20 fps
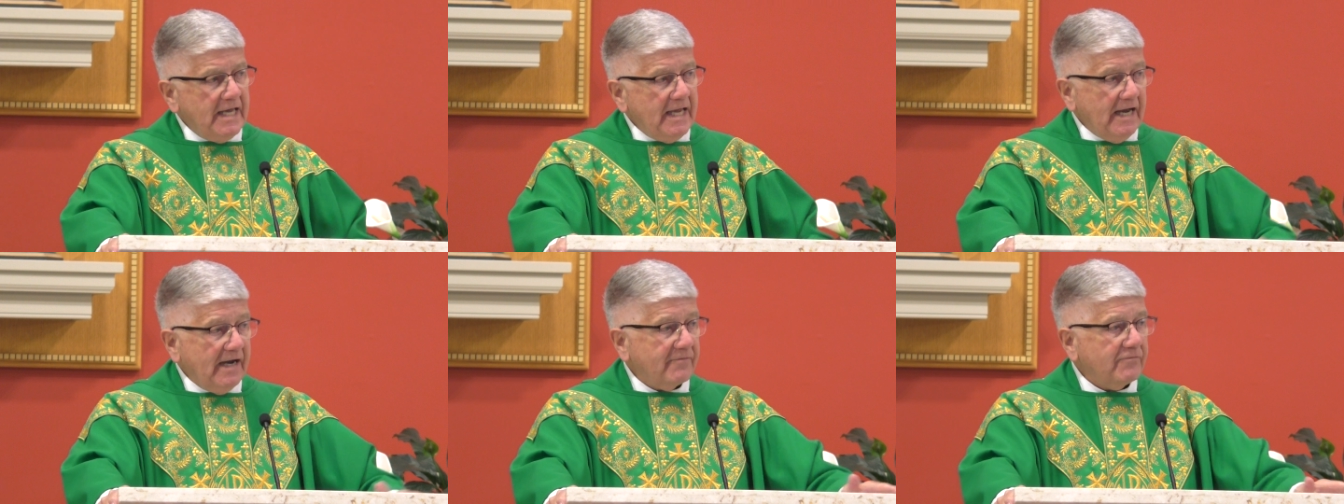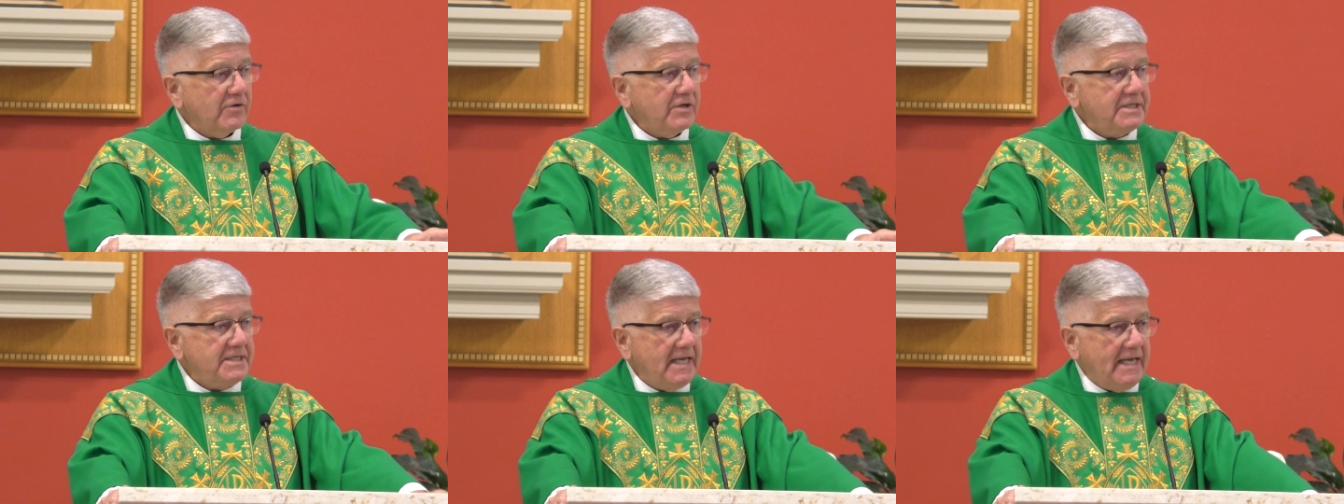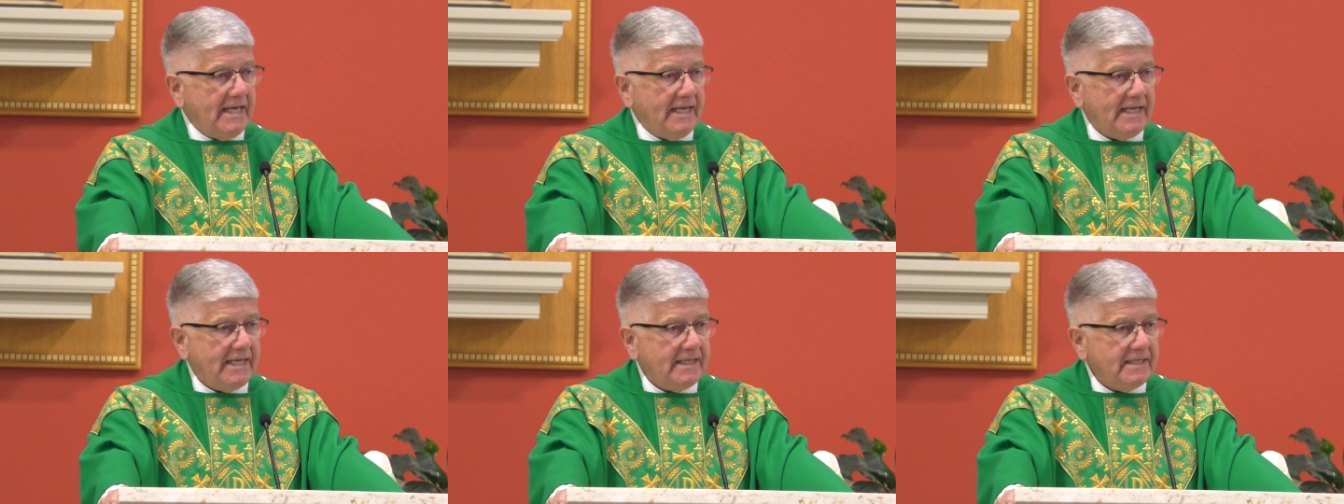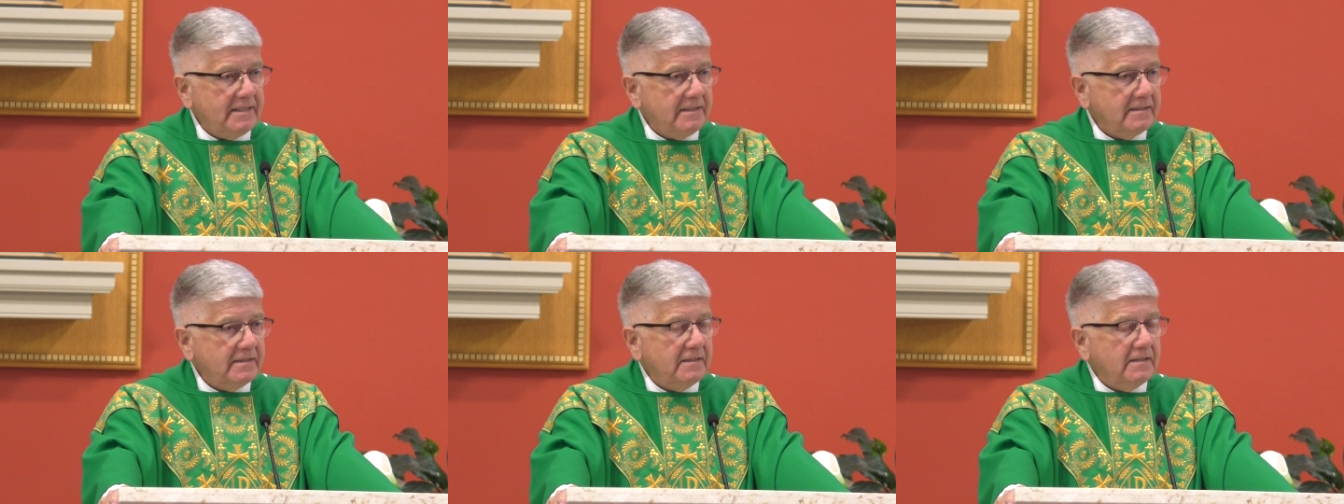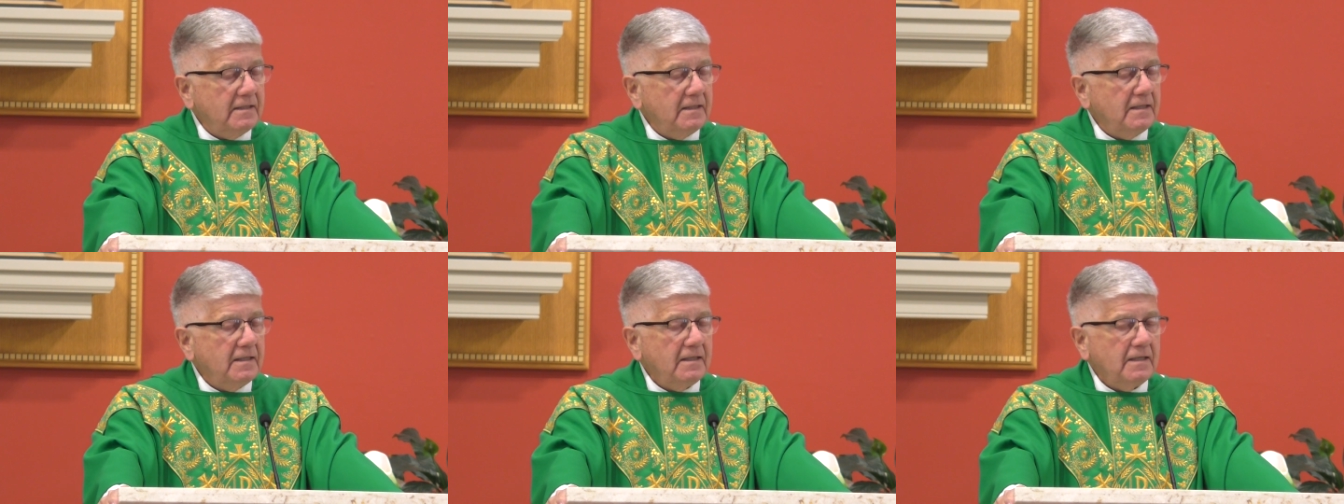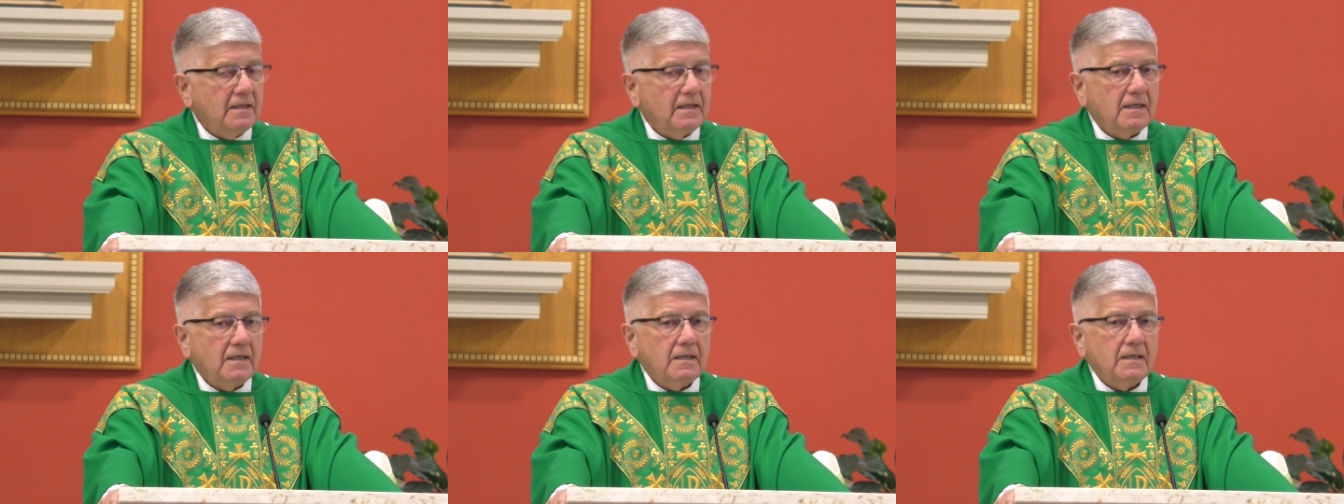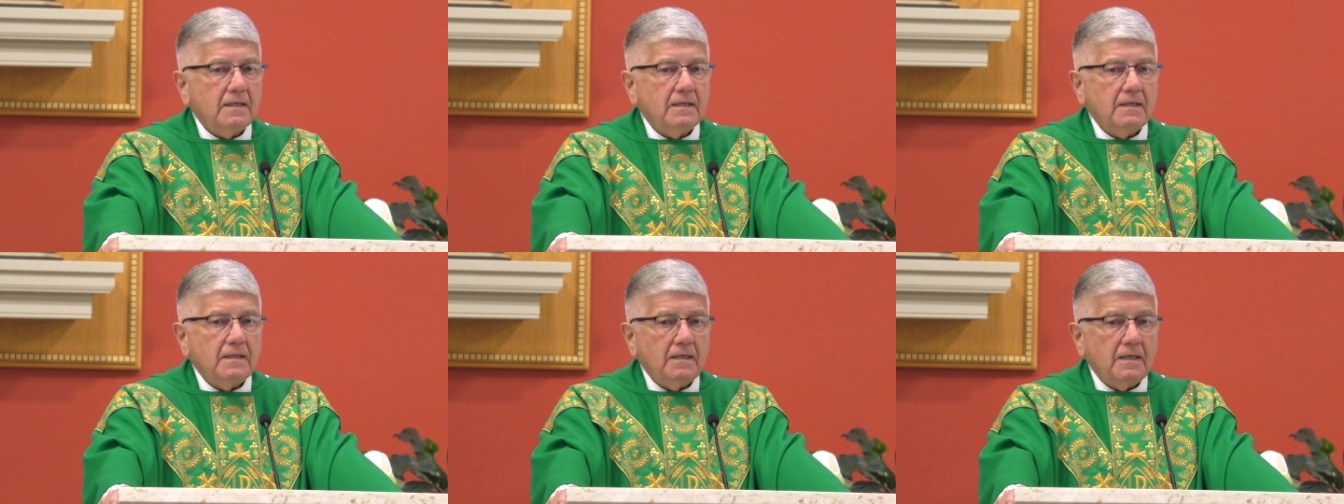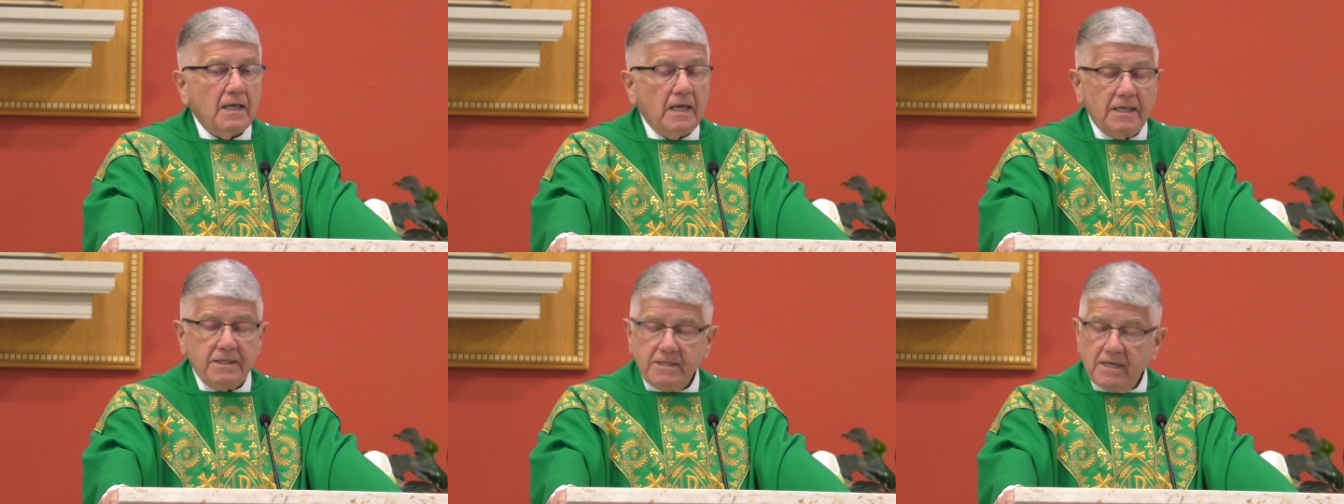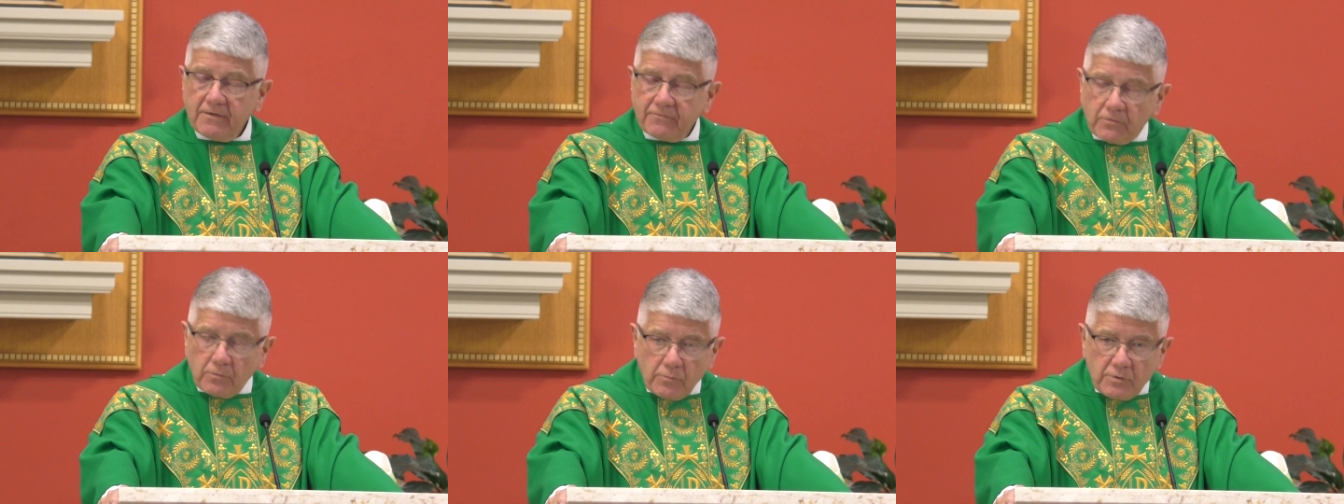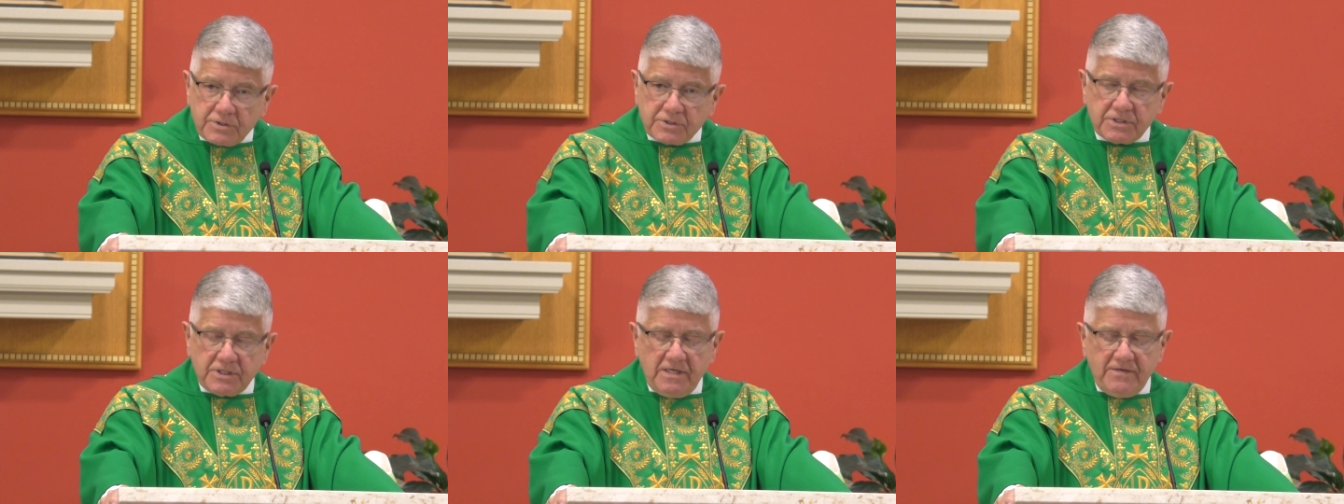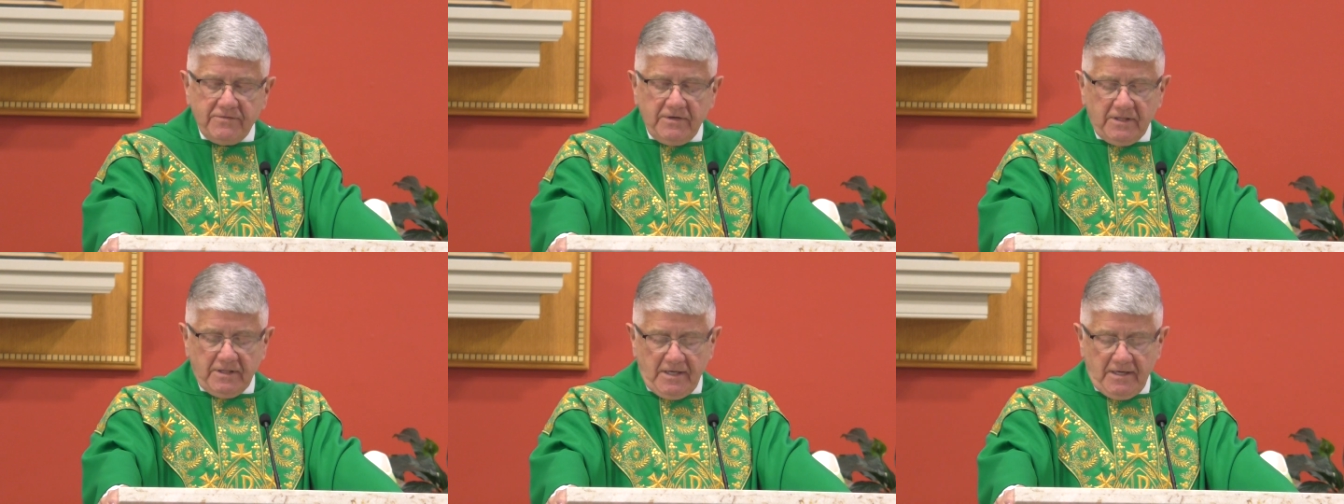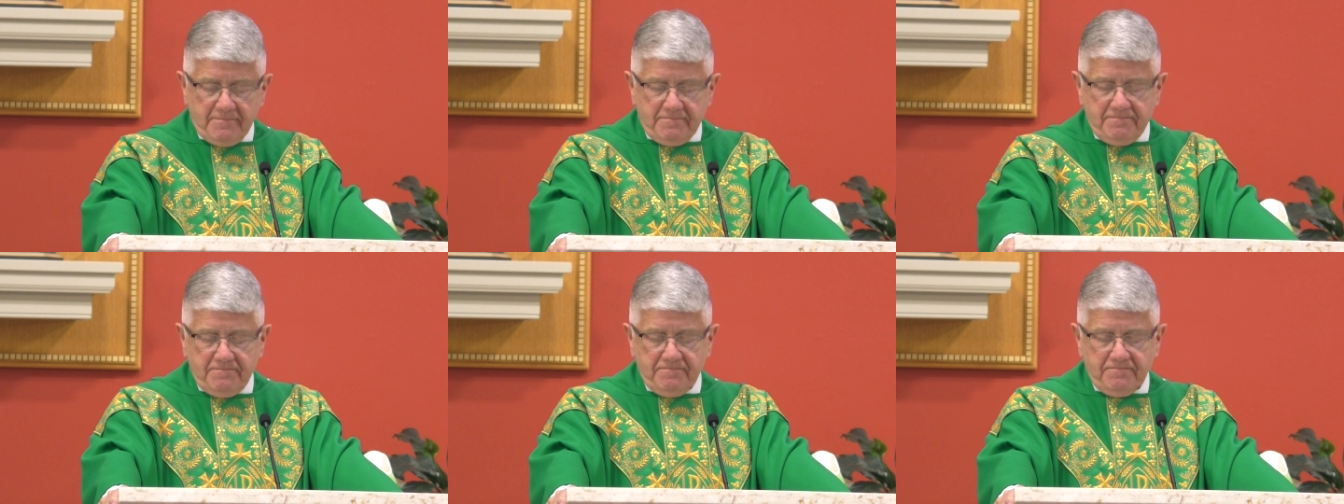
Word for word: every day and never receiving them.